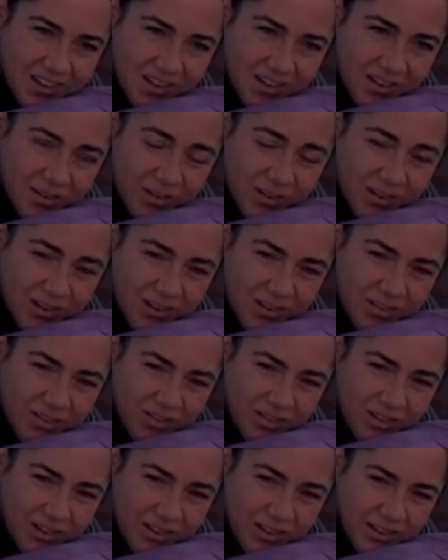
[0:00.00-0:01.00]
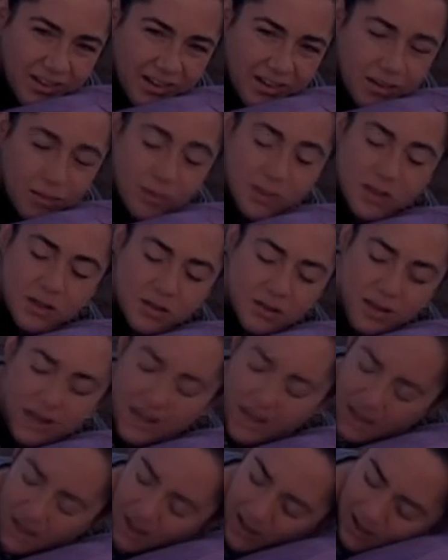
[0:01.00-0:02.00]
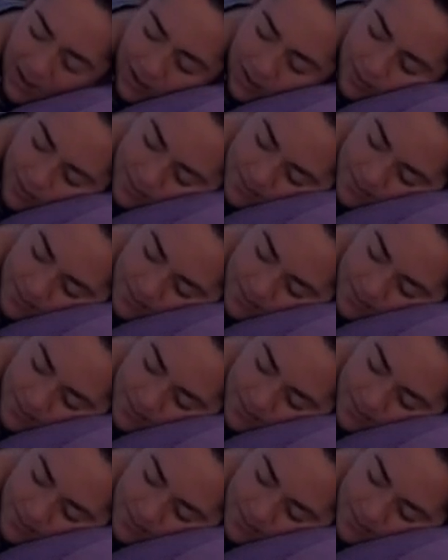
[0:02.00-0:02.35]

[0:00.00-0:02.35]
What does it feel like when you inhale?